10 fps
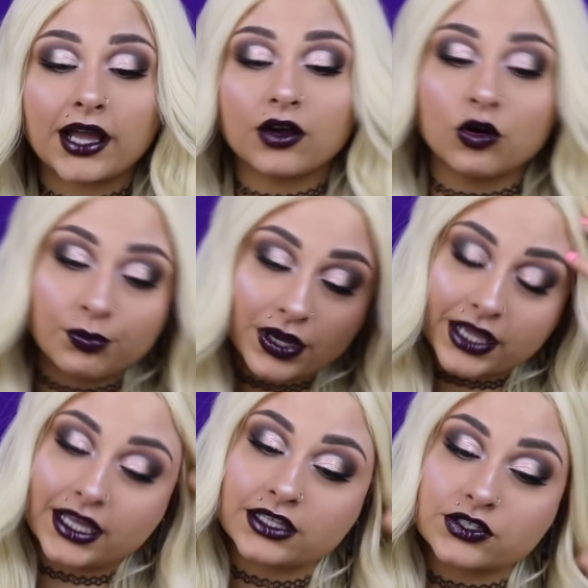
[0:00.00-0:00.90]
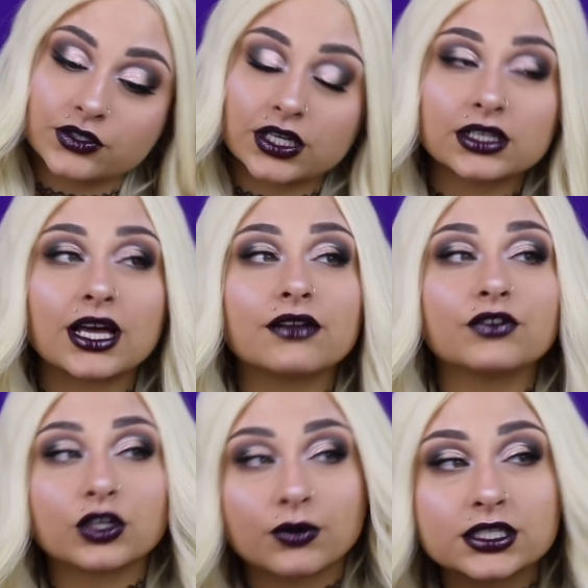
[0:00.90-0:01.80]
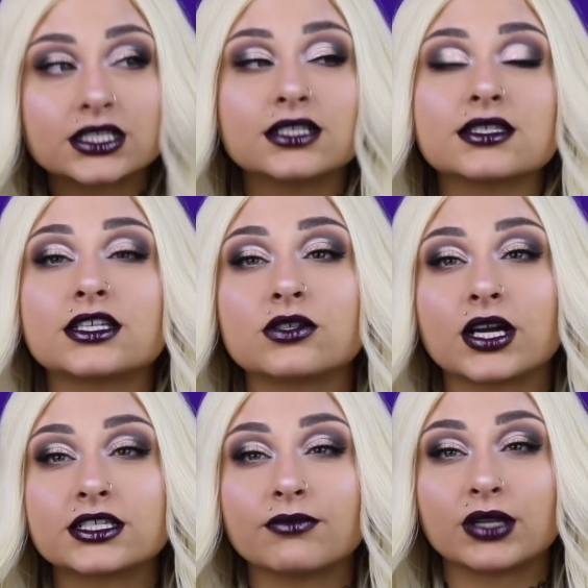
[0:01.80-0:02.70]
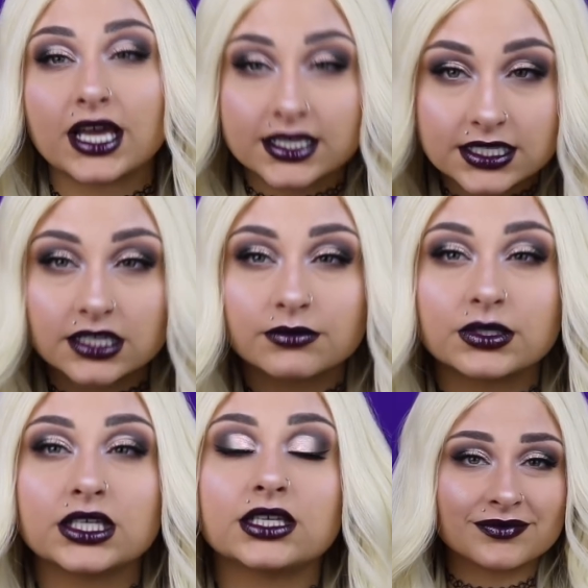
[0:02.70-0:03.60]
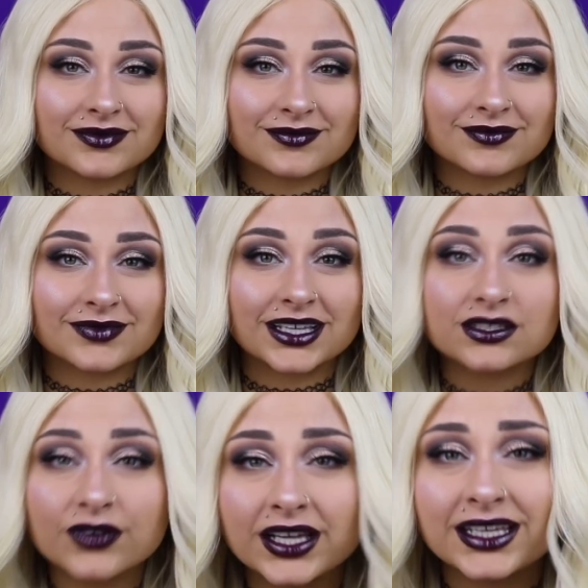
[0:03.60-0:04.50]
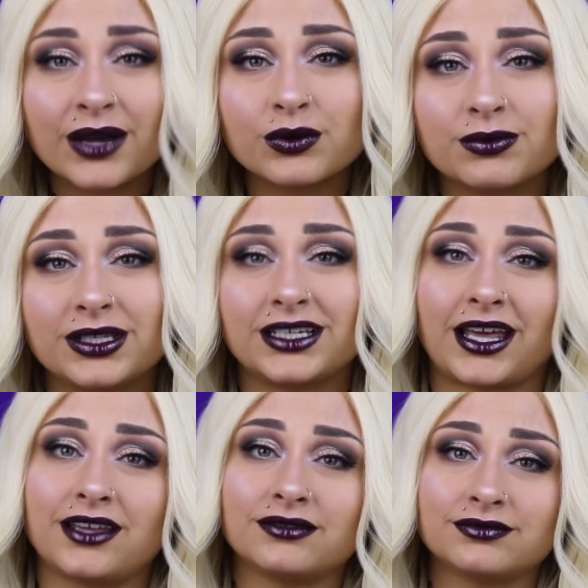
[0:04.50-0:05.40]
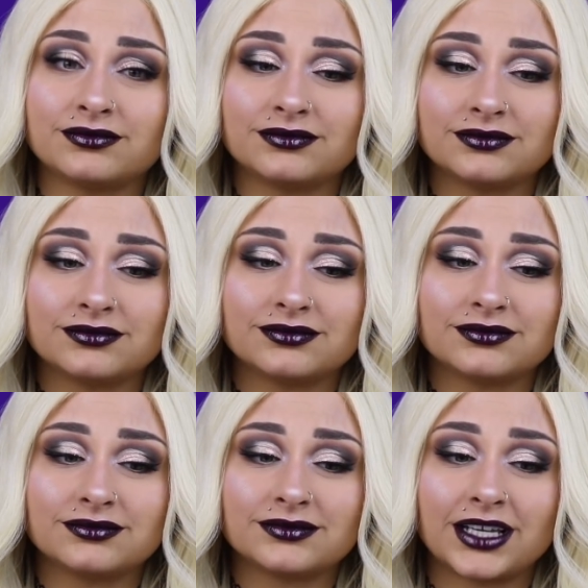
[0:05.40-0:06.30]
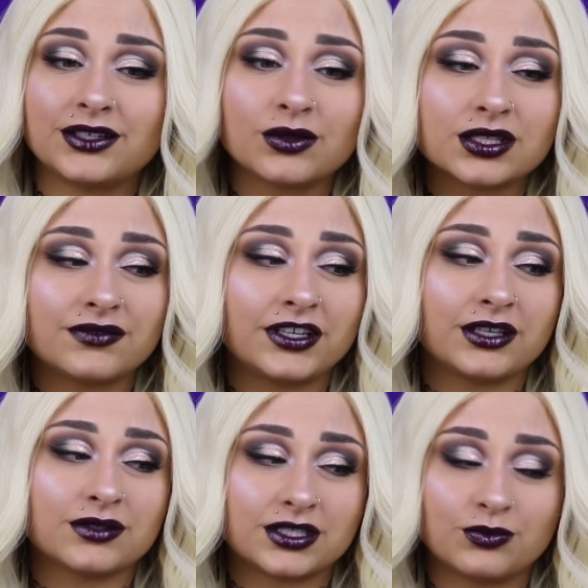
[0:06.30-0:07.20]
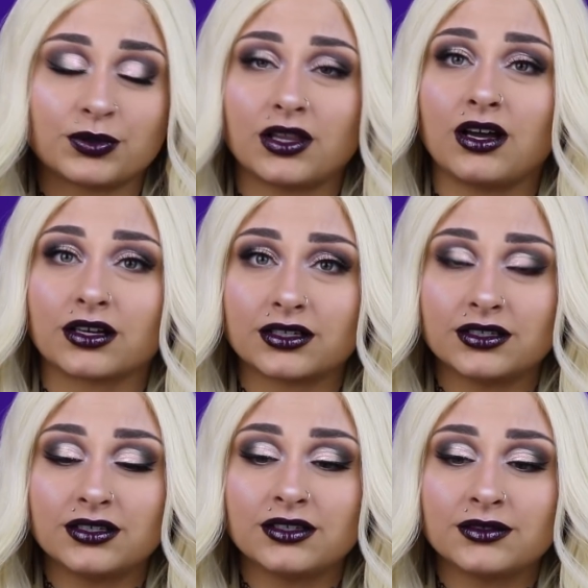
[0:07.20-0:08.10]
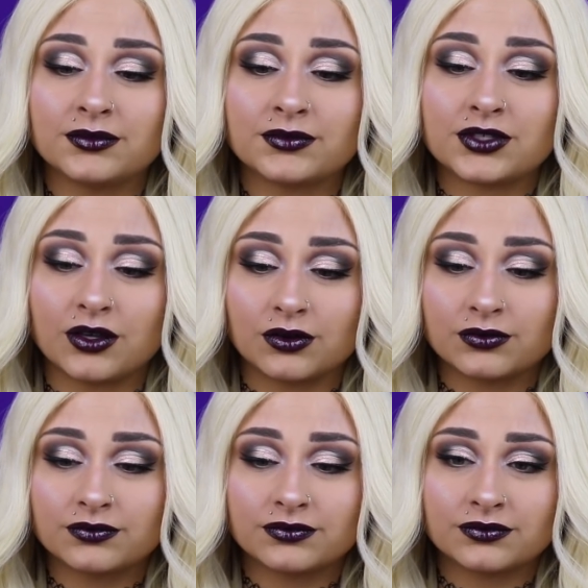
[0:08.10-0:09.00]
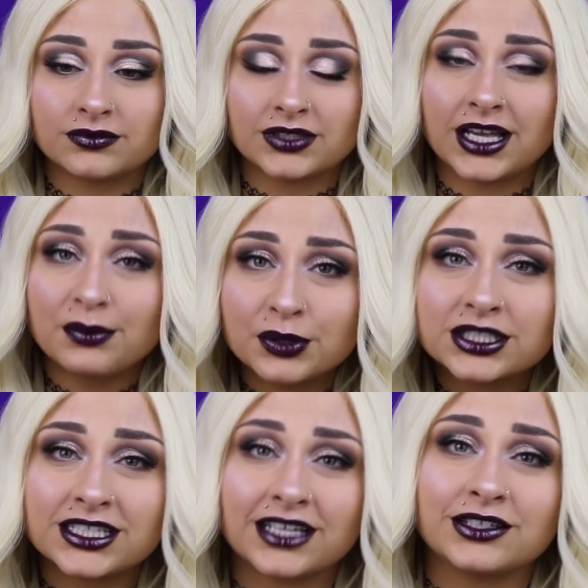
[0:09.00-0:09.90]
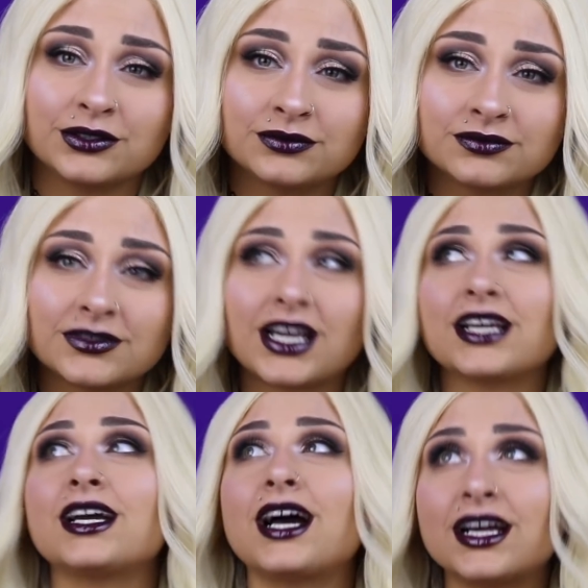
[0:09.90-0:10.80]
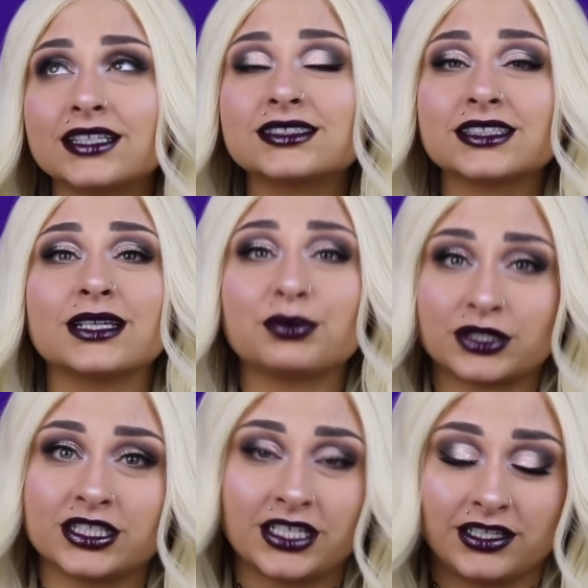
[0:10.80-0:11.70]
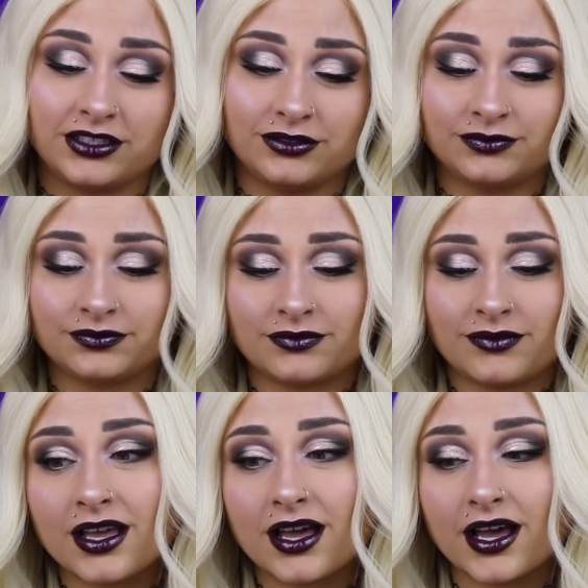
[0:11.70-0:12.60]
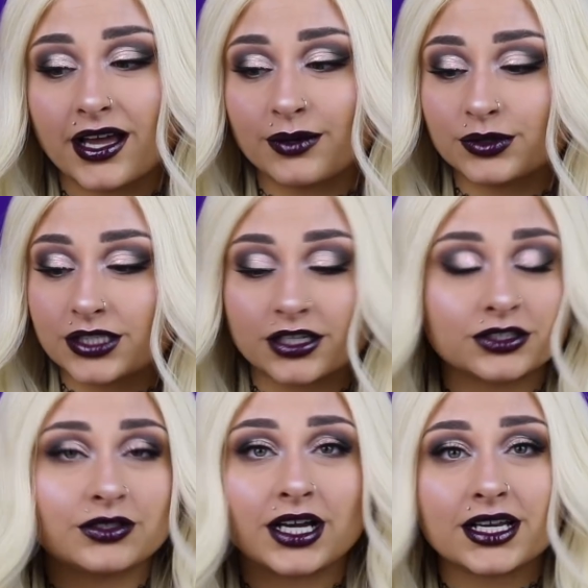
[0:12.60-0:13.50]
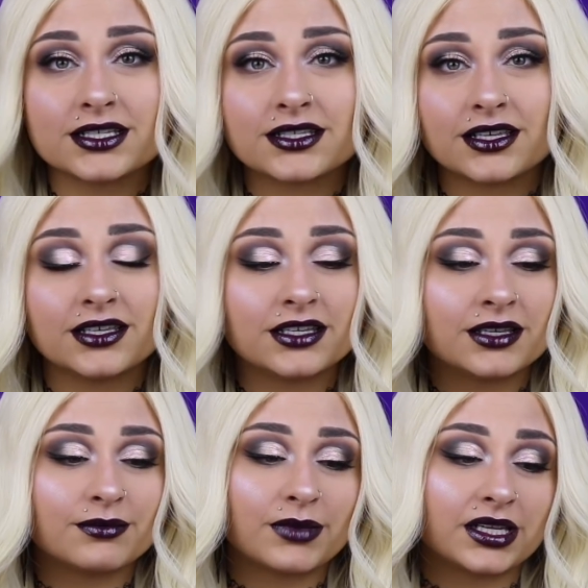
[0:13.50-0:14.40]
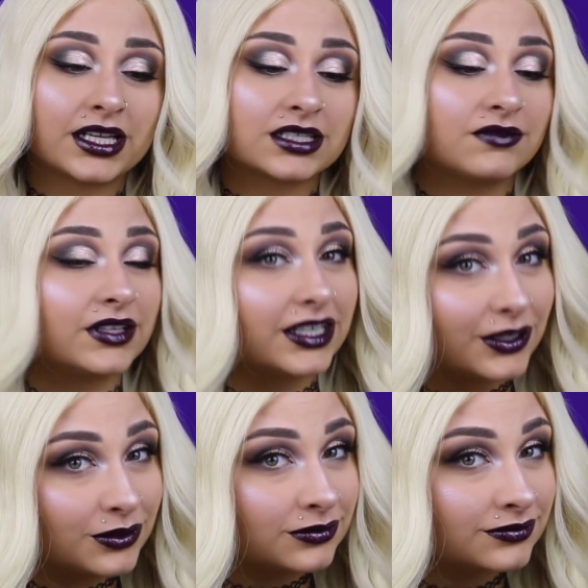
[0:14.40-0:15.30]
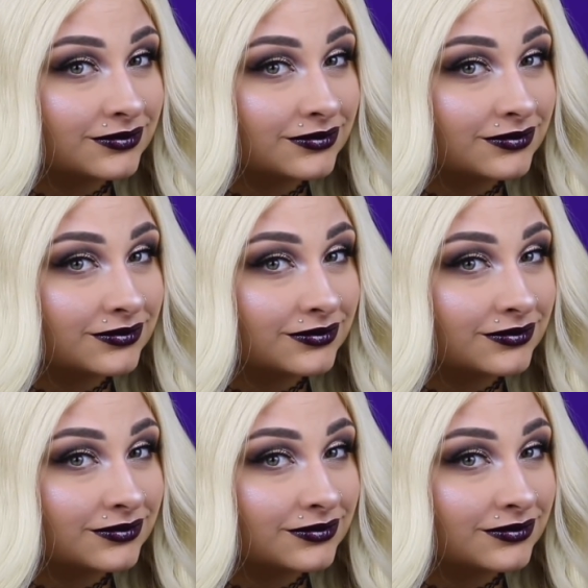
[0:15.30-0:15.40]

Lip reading: I hope I answered a lot of your questions that you guys have been asking me. Thanks for hanging out with me today. I know this video is super long, so I appreciate you. I honestly appreciate you. I will talk to you guys in my next video.